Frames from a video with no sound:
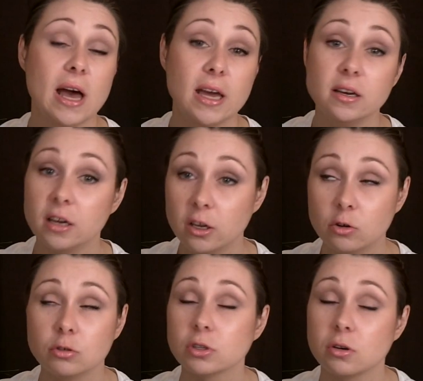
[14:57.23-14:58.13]
I hate
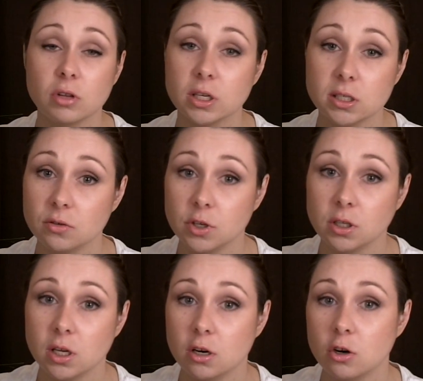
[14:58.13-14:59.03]
needles. I don't like stuff
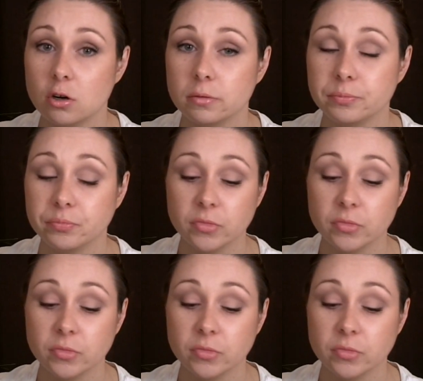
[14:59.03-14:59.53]
like that at all.